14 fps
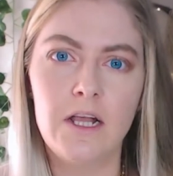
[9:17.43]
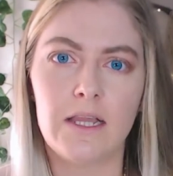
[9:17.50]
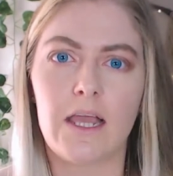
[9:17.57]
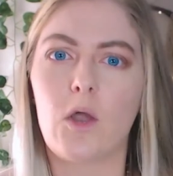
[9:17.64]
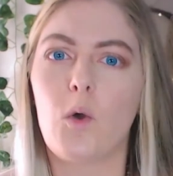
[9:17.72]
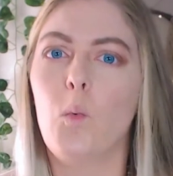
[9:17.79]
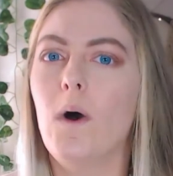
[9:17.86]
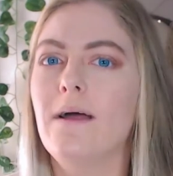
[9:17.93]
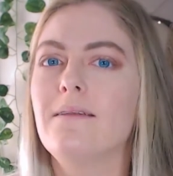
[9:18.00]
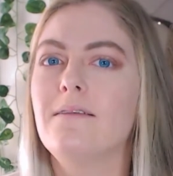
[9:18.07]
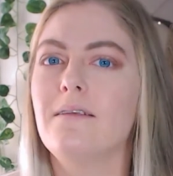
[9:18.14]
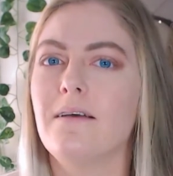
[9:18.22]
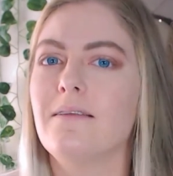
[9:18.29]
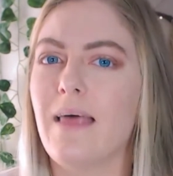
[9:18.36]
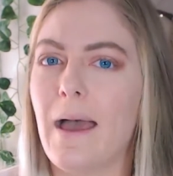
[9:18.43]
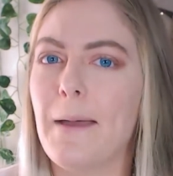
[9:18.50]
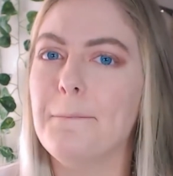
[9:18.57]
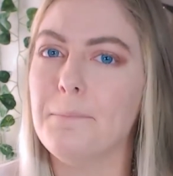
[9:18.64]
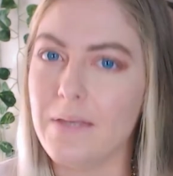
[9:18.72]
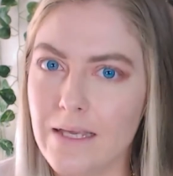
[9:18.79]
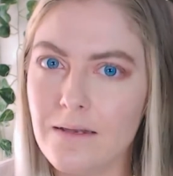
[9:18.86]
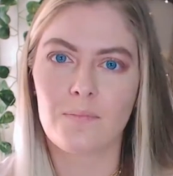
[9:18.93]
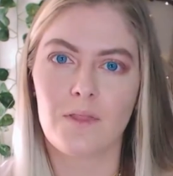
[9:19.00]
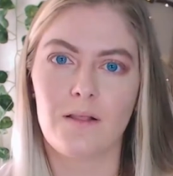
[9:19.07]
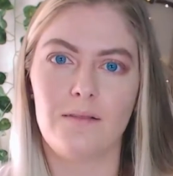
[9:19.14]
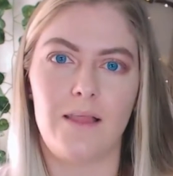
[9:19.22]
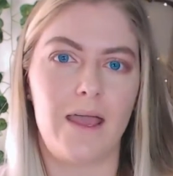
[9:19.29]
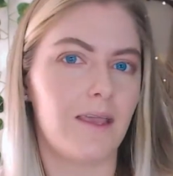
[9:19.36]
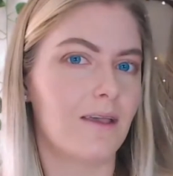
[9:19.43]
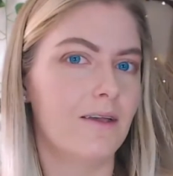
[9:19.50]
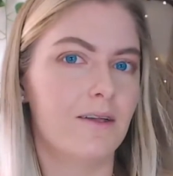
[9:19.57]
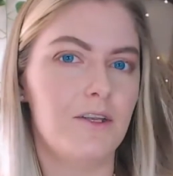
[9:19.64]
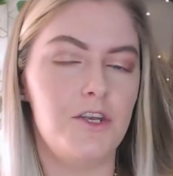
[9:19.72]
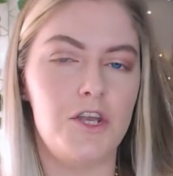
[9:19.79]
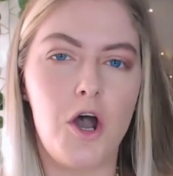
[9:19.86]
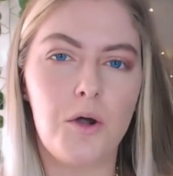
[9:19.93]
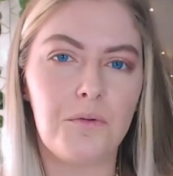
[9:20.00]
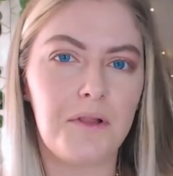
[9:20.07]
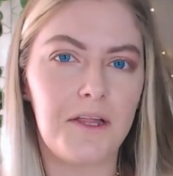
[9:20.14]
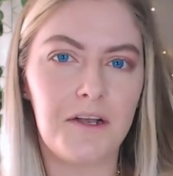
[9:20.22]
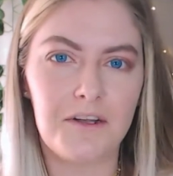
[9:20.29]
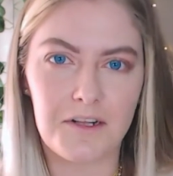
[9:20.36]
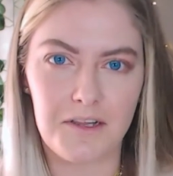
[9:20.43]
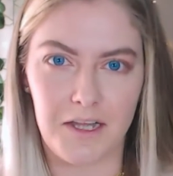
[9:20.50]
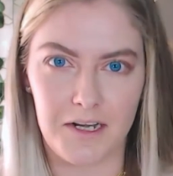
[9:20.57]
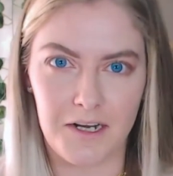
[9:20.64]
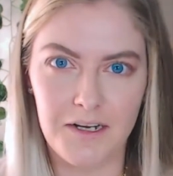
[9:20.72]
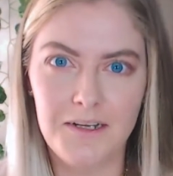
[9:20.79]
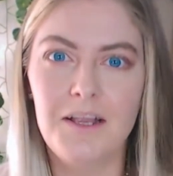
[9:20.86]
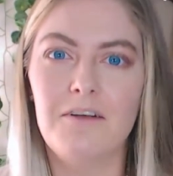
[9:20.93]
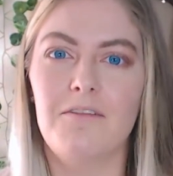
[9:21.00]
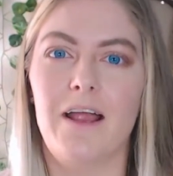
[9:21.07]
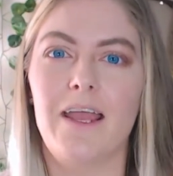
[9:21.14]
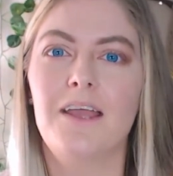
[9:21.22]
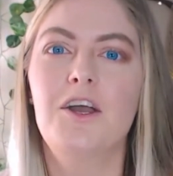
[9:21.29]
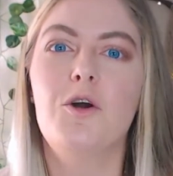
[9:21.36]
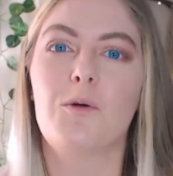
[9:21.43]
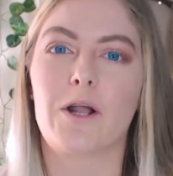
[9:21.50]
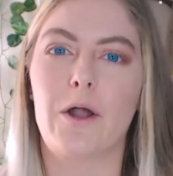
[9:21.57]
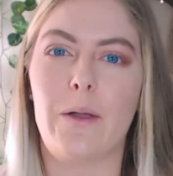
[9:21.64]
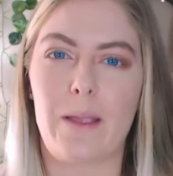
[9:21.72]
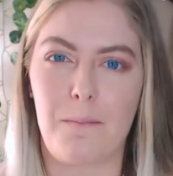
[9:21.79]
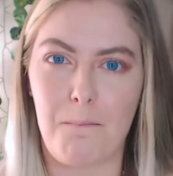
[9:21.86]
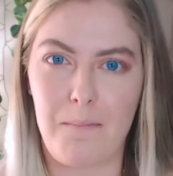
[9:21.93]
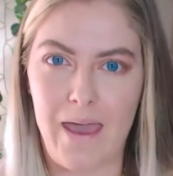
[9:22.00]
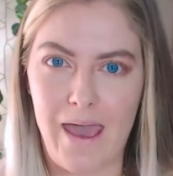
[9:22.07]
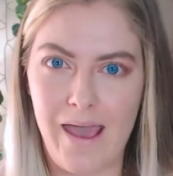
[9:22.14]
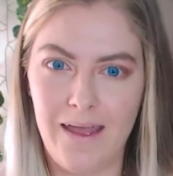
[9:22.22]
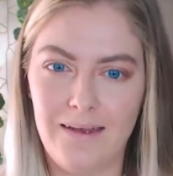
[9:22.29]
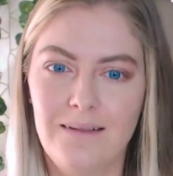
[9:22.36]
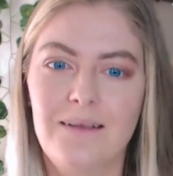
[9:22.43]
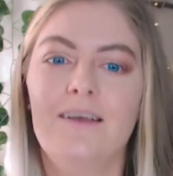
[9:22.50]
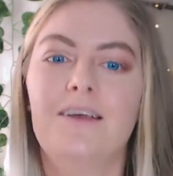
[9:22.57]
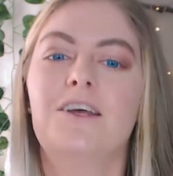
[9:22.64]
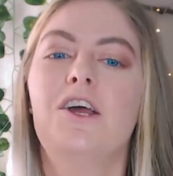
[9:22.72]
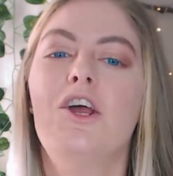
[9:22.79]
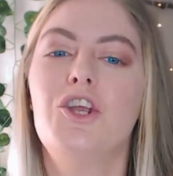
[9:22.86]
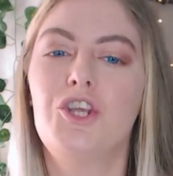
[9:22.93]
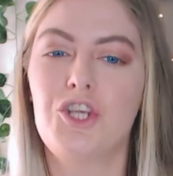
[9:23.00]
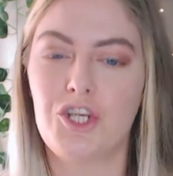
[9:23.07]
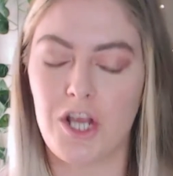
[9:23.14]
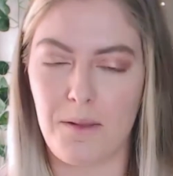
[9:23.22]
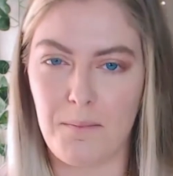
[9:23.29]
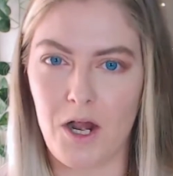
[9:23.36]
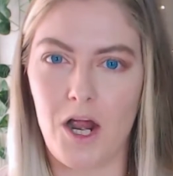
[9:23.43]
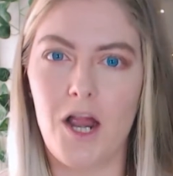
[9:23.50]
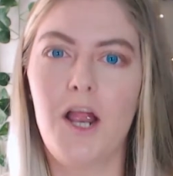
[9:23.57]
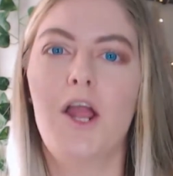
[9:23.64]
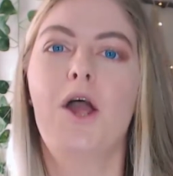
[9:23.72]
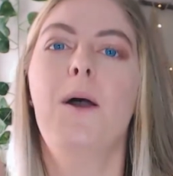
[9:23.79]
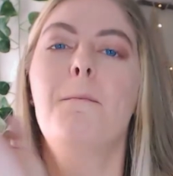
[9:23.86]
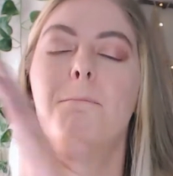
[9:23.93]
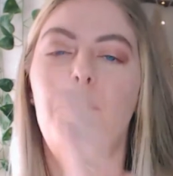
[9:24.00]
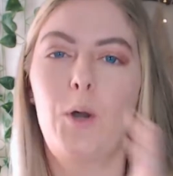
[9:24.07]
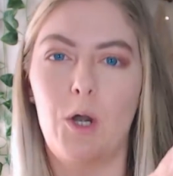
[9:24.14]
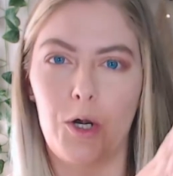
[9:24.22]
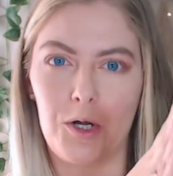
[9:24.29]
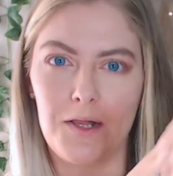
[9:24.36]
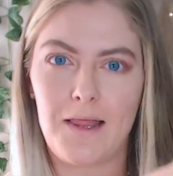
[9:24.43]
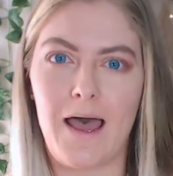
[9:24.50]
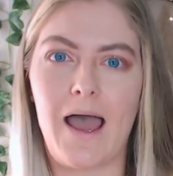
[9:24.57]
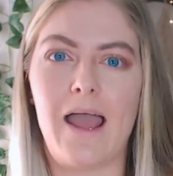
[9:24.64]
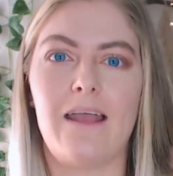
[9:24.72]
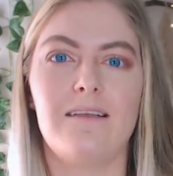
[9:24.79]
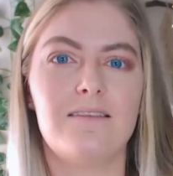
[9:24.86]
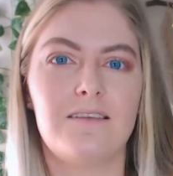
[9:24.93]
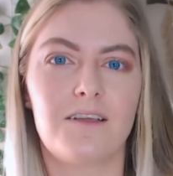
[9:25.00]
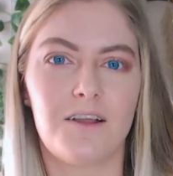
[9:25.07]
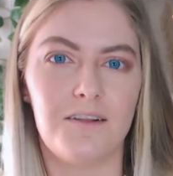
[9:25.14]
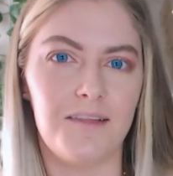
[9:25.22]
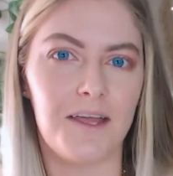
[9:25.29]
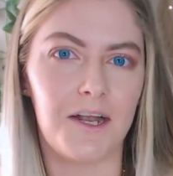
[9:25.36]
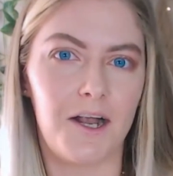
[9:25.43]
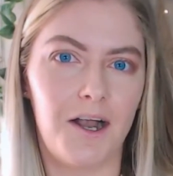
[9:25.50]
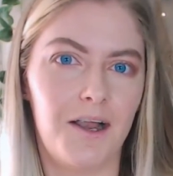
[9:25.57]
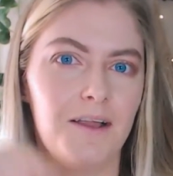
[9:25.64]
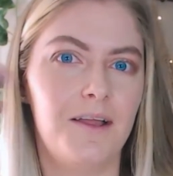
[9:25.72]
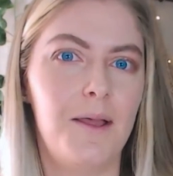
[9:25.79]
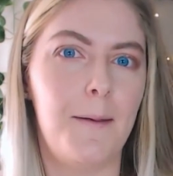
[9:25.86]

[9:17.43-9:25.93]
Like, what does that mean? Like, no glitter to glitter, right? We're going matte, shimmer, pearlized, glitter.